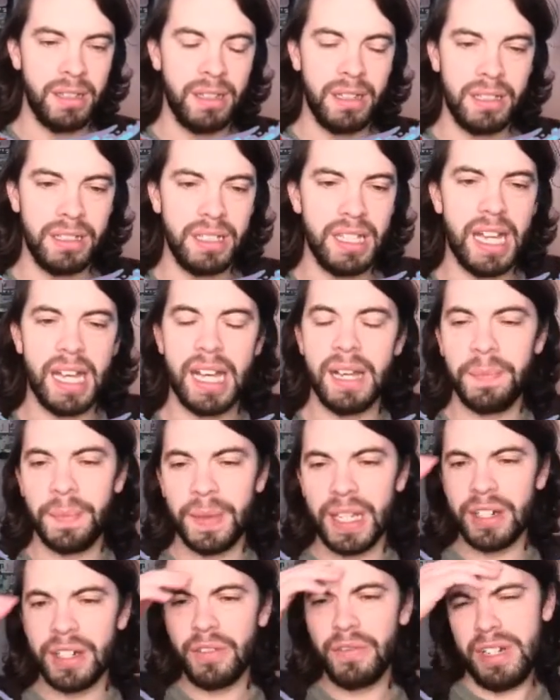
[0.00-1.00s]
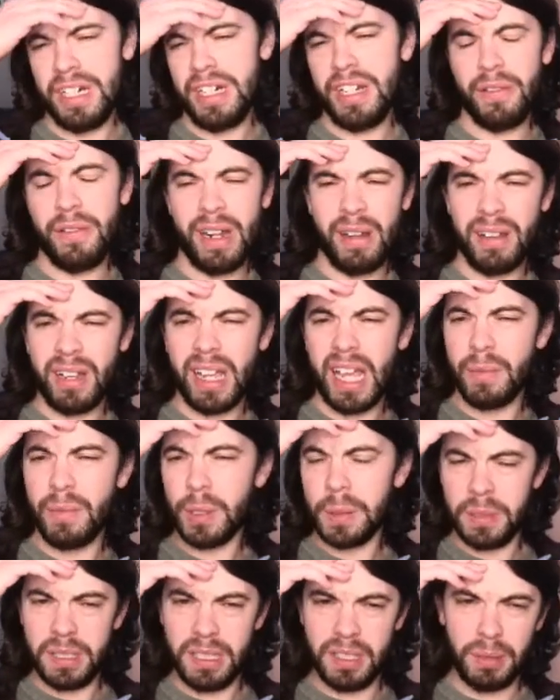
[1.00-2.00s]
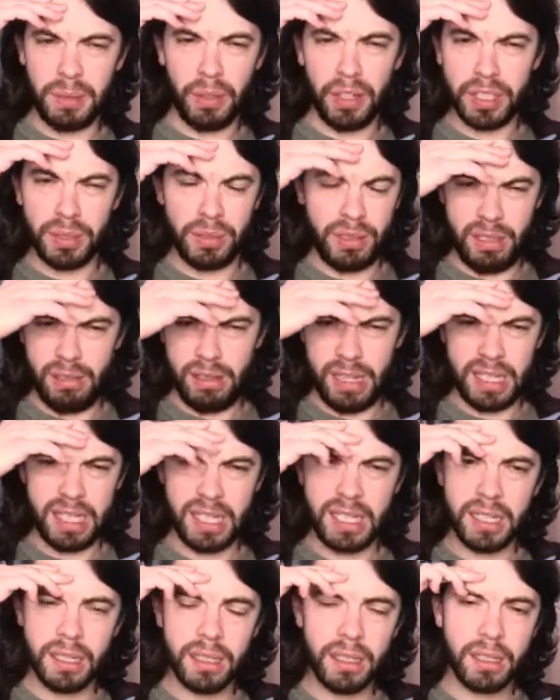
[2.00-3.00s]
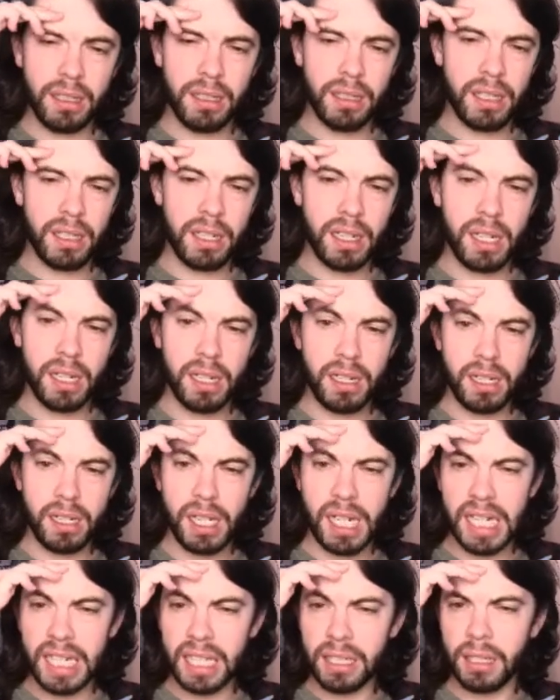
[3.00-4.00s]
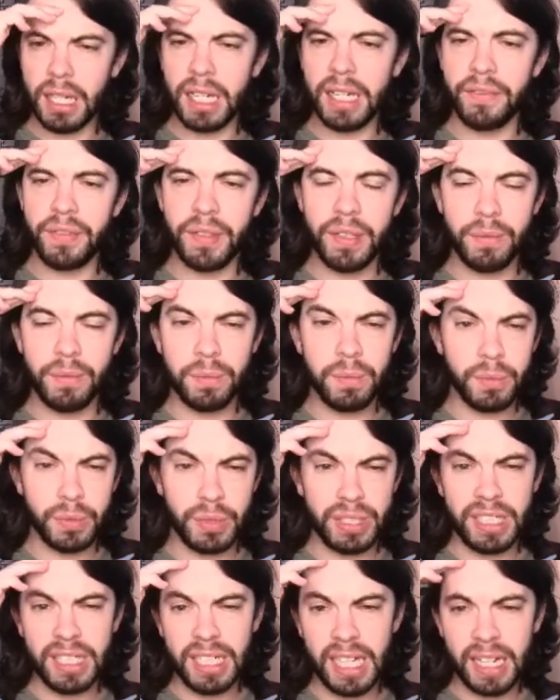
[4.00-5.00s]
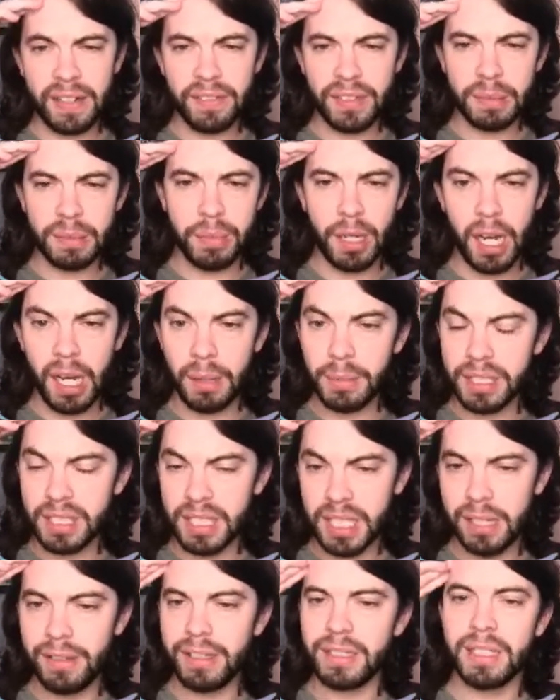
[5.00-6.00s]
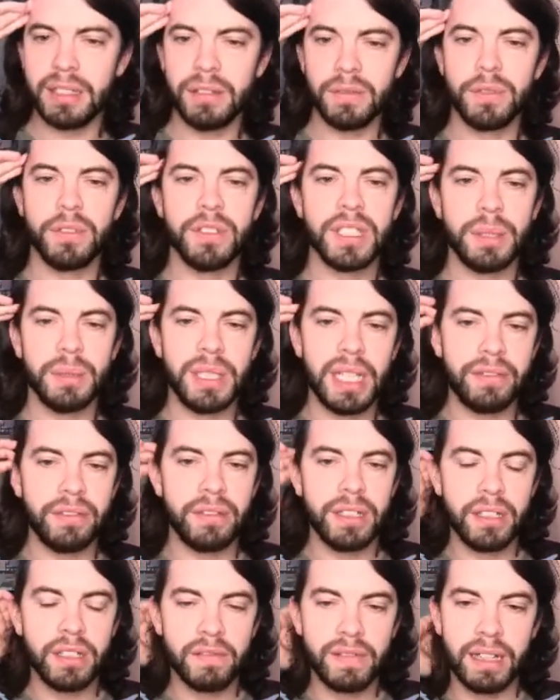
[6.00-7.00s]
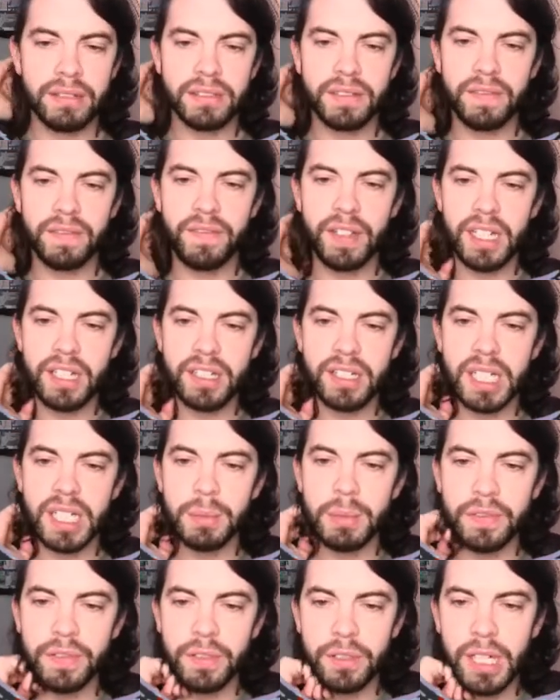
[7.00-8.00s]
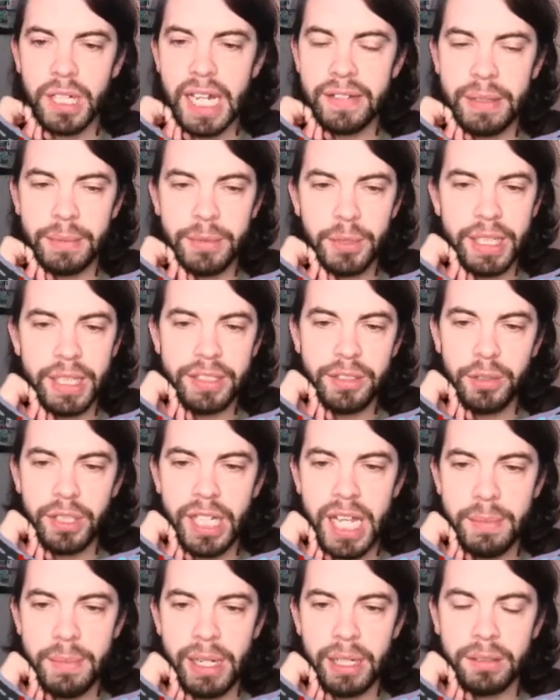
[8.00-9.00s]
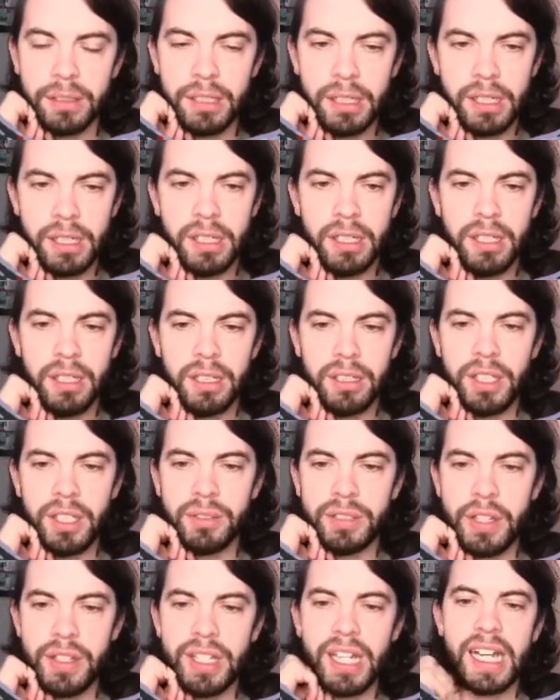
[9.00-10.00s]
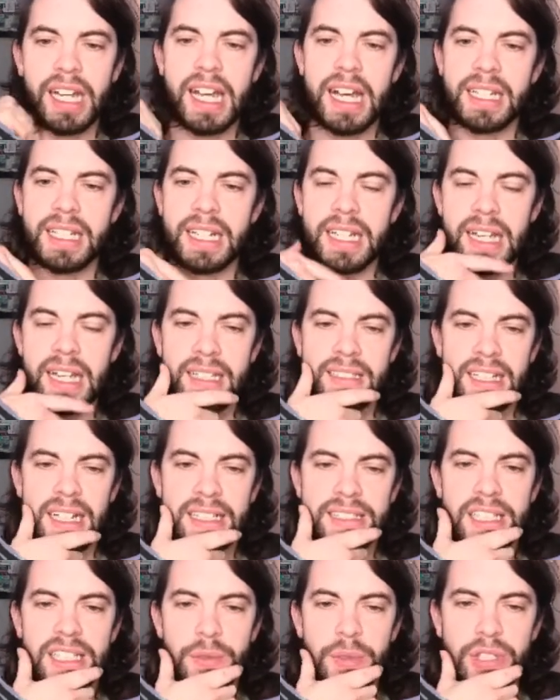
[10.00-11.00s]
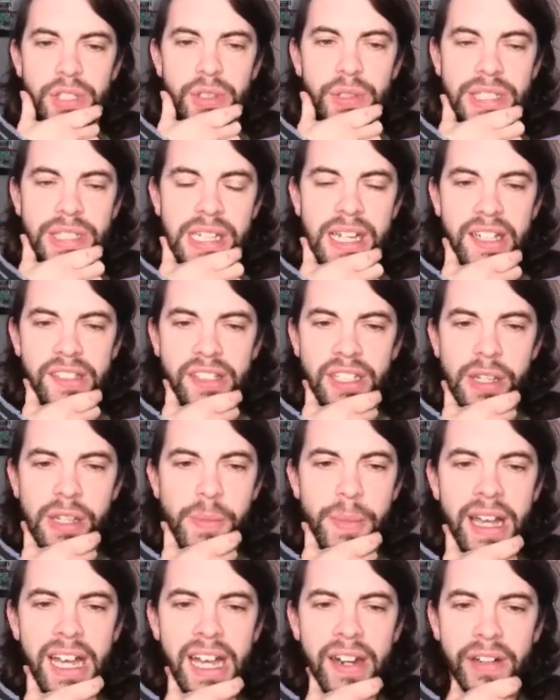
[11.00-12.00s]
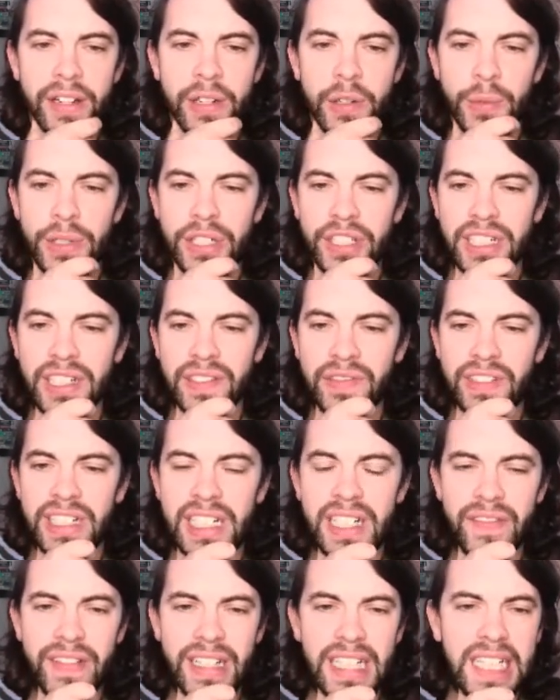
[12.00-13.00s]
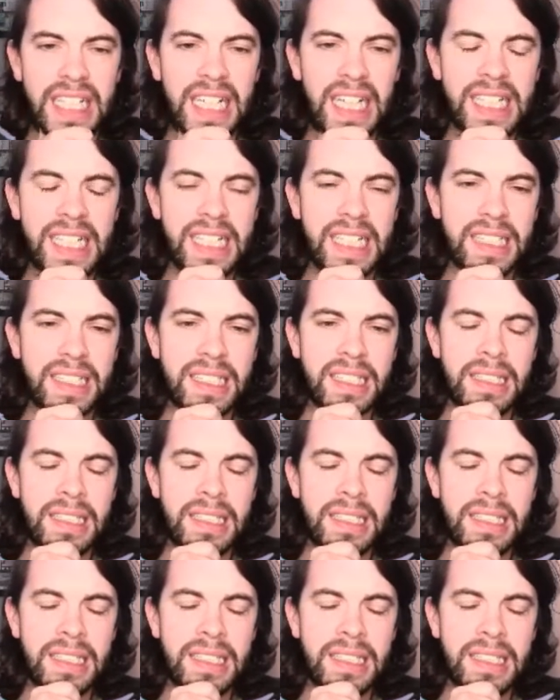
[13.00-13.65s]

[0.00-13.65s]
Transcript: Yeah, I don't really know how I came up with it, to be honest with you. I think if you've seen any of the Parma series that unfortunately we never really got around to finishing before FM22 came out, you'll know that I had a tactic which utilised the libero, which I really liked.